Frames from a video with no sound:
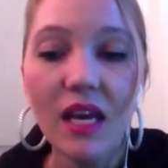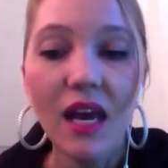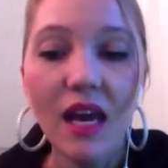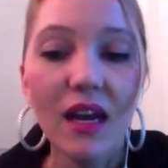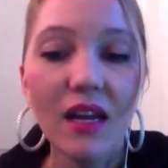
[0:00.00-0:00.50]

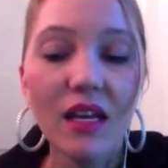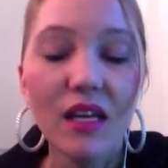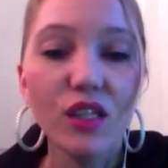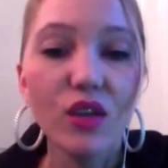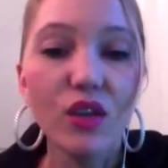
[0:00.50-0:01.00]
And I think it's
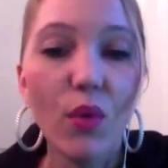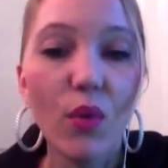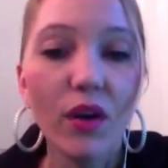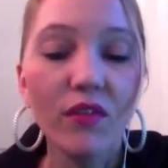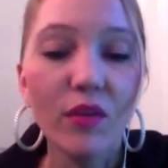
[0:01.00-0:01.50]
so
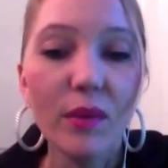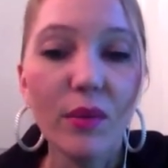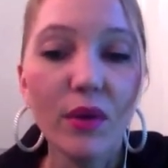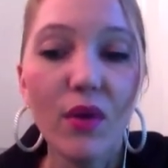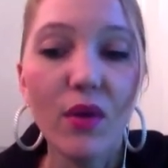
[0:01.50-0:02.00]
important for people to
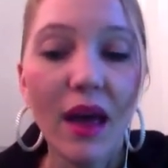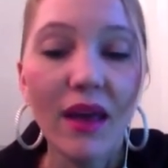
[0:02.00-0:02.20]
know that.